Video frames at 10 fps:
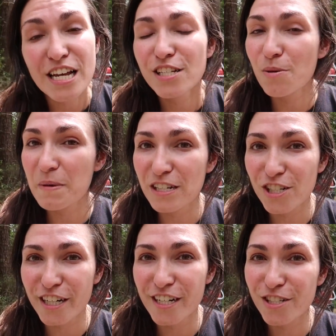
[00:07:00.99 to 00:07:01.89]
so be
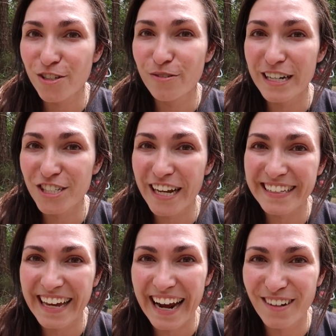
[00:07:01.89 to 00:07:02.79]
sure to check
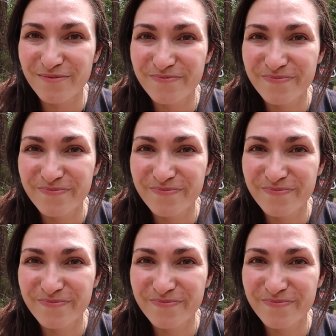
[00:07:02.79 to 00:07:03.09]
that out.